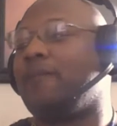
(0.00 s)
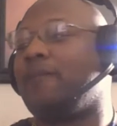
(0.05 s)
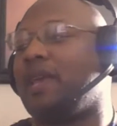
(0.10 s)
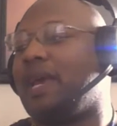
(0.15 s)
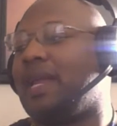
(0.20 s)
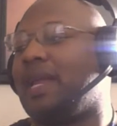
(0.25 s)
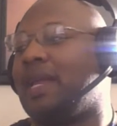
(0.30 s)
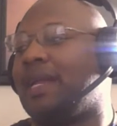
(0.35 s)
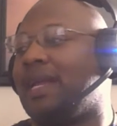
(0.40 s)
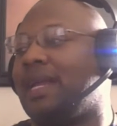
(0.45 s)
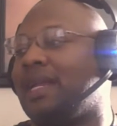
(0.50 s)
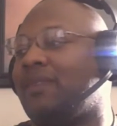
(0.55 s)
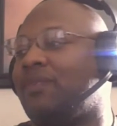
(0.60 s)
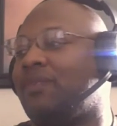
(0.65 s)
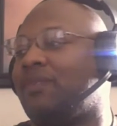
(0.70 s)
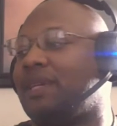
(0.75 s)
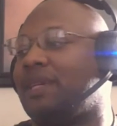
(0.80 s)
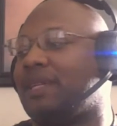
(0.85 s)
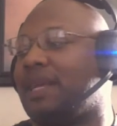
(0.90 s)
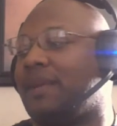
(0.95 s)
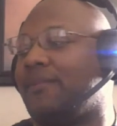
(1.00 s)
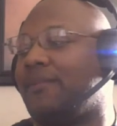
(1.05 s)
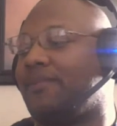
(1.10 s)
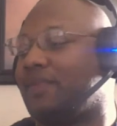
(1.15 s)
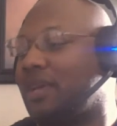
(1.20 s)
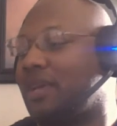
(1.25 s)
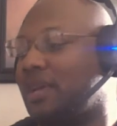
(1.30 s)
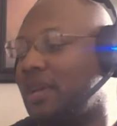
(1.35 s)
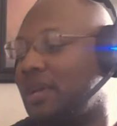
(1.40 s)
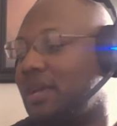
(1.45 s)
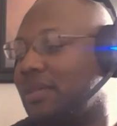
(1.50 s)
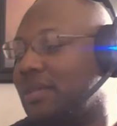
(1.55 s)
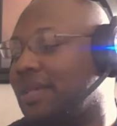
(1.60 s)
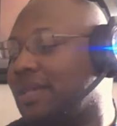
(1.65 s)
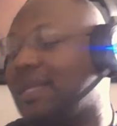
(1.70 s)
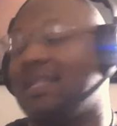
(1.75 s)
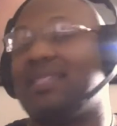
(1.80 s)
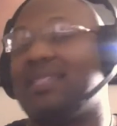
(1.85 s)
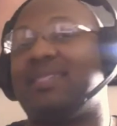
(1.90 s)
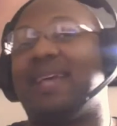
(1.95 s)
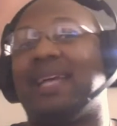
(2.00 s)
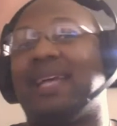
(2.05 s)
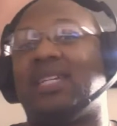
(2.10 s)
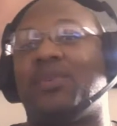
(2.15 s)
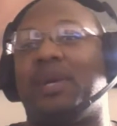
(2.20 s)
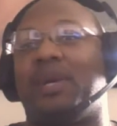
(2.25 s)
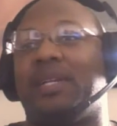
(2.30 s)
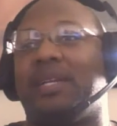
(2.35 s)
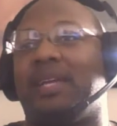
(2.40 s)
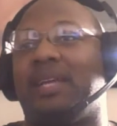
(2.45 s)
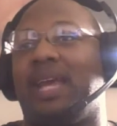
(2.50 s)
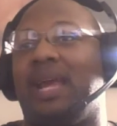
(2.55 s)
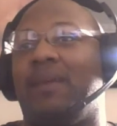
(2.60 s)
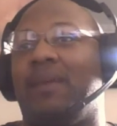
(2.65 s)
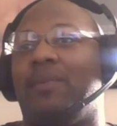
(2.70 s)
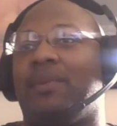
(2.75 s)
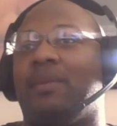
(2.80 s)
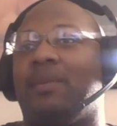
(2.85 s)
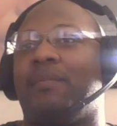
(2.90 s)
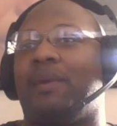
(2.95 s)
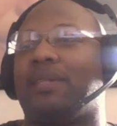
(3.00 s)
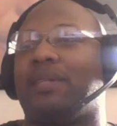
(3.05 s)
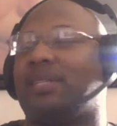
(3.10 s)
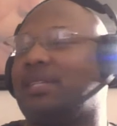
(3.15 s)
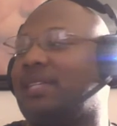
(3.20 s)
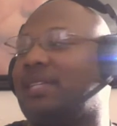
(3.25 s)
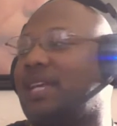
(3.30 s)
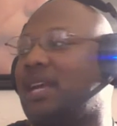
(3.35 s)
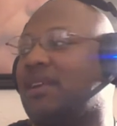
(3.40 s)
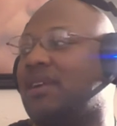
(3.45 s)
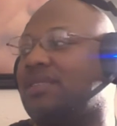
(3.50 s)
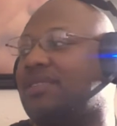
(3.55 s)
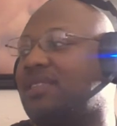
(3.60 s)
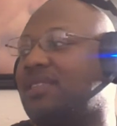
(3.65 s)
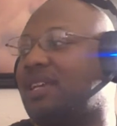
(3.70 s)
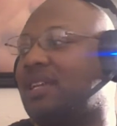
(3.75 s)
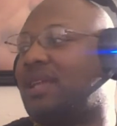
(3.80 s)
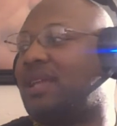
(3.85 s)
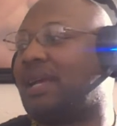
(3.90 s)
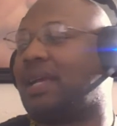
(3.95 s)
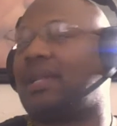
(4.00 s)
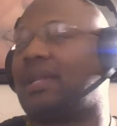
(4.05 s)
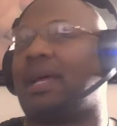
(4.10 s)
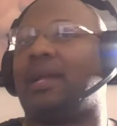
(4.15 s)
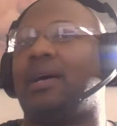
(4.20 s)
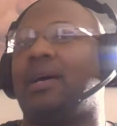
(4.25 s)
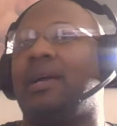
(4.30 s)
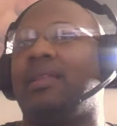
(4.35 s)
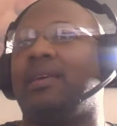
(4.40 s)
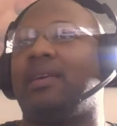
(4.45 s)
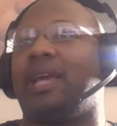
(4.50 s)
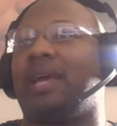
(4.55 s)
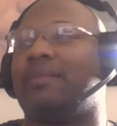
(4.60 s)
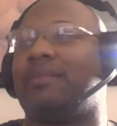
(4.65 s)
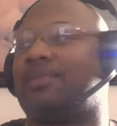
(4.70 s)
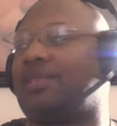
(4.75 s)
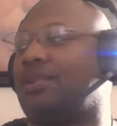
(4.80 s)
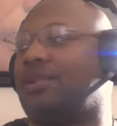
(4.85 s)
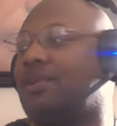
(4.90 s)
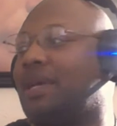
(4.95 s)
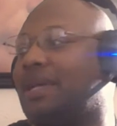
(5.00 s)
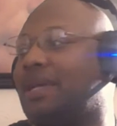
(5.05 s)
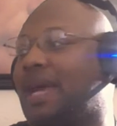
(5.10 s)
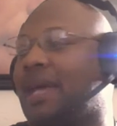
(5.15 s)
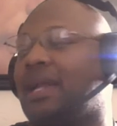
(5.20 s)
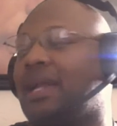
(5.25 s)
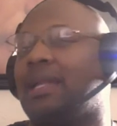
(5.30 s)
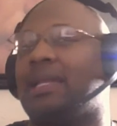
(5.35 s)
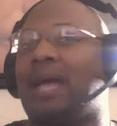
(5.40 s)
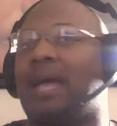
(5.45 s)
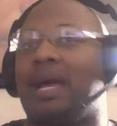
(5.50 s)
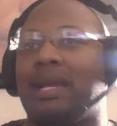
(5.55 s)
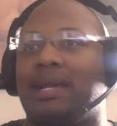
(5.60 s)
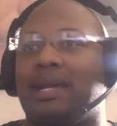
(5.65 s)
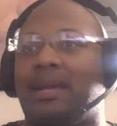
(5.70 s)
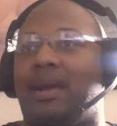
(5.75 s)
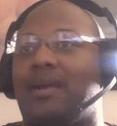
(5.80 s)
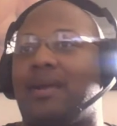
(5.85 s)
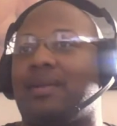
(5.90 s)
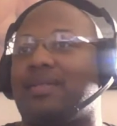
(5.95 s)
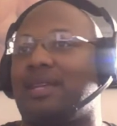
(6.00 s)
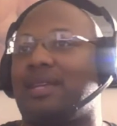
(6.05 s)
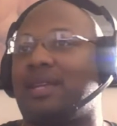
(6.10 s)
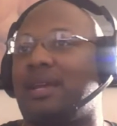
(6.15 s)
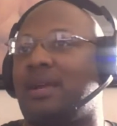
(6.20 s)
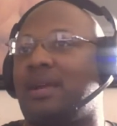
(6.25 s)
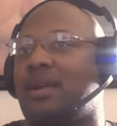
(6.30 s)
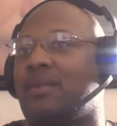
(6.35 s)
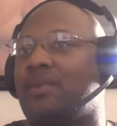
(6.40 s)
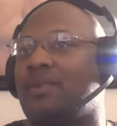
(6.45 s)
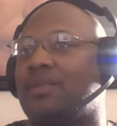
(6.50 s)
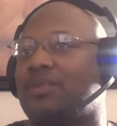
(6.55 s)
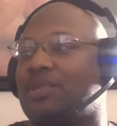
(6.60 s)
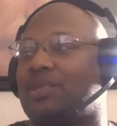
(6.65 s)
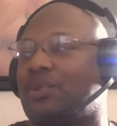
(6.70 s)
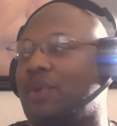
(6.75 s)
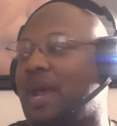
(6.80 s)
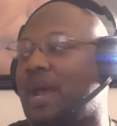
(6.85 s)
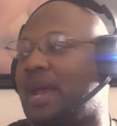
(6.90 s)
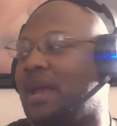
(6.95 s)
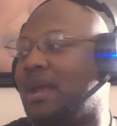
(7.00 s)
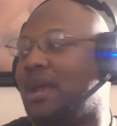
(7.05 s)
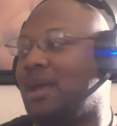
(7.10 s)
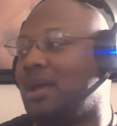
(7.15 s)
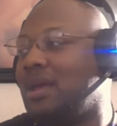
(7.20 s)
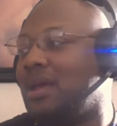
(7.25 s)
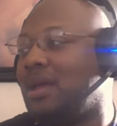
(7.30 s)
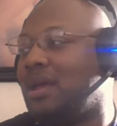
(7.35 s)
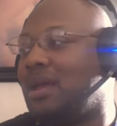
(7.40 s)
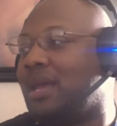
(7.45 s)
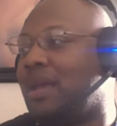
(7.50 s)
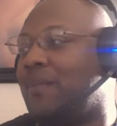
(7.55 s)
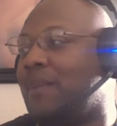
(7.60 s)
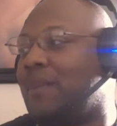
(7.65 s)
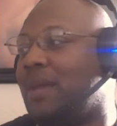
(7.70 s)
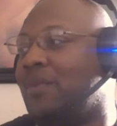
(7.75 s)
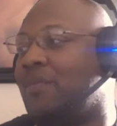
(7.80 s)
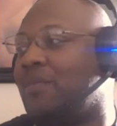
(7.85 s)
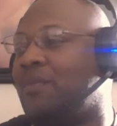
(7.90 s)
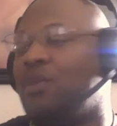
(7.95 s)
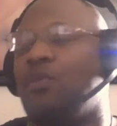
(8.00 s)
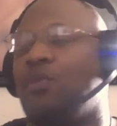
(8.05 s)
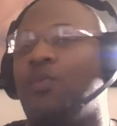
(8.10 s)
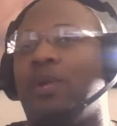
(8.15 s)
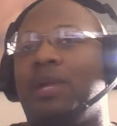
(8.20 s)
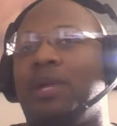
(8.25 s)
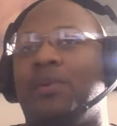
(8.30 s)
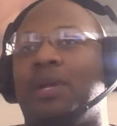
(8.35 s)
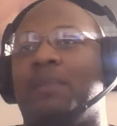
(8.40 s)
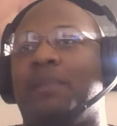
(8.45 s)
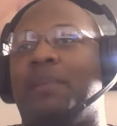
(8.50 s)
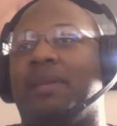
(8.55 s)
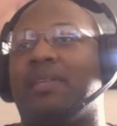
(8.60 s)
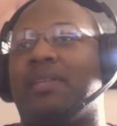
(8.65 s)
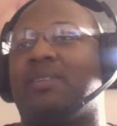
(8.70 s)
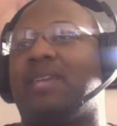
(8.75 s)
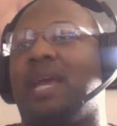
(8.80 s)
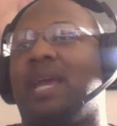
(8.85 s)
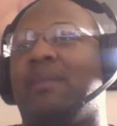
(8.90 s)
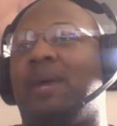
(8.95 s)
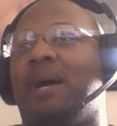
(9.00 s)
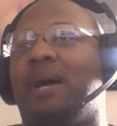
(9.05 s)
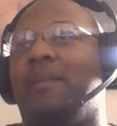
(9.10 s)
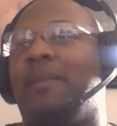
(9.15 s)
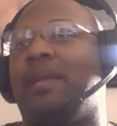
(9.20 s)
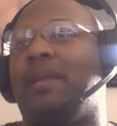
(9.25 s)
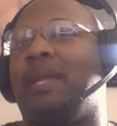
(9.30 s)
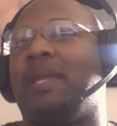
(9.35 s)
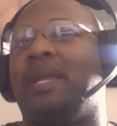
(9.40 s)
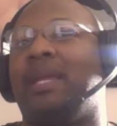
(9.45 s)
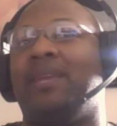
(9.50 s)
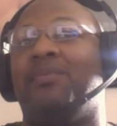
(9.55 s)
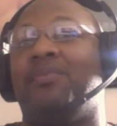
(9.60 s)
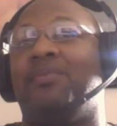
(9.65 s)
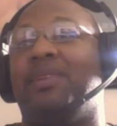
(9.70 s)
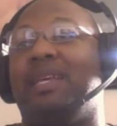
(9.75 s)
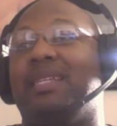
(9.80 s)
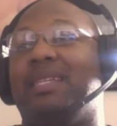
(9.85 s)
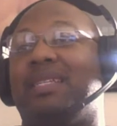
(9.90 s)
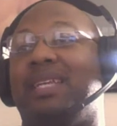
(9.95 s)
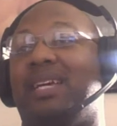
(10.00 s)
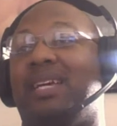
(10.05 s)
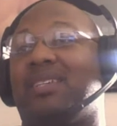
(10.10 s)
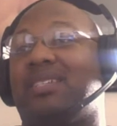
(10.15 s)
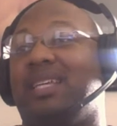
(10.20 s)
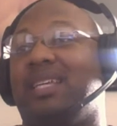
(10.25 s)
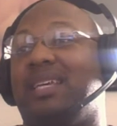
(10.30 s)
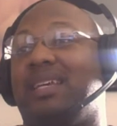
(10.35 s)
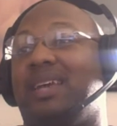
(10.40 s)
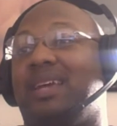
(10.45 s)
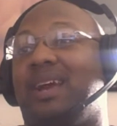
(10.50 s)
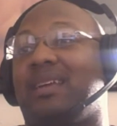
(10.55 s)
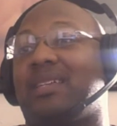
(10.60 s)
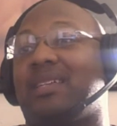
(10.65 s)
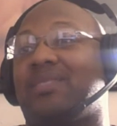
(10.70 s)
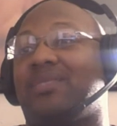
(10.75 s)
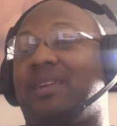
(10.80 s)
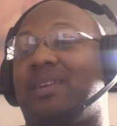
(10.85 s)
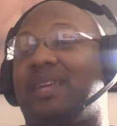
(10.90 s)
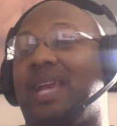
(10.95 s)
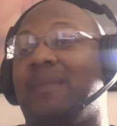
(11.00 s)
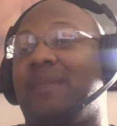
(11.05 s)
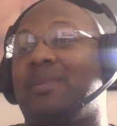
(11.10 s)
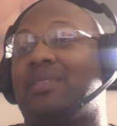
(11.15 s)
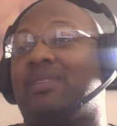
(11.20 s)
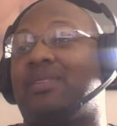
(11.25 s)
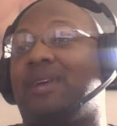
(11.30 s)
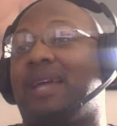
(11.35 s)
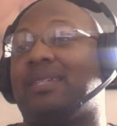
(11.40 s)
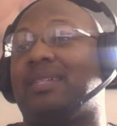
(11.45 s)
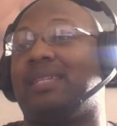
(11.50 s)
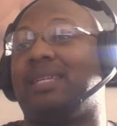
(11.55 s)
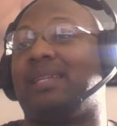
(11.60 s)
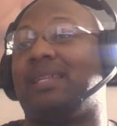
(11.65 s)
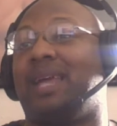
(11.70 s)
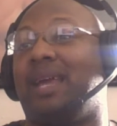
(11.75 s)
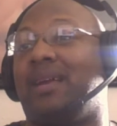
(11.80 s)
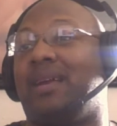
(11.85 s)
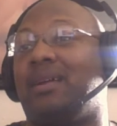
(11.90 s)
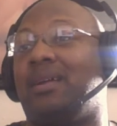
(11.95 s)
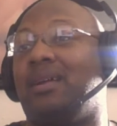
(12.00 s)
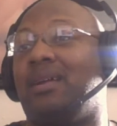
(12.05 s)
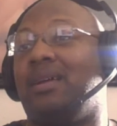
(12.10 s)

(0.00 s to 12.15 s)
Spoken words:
and they didn't saturate the game with a bunch of DLC like a lot of other games do. Like they had a lot of characters in here, which was great. It made you really want to pick this game up, and they didn't release DLC characters for the game until actually later.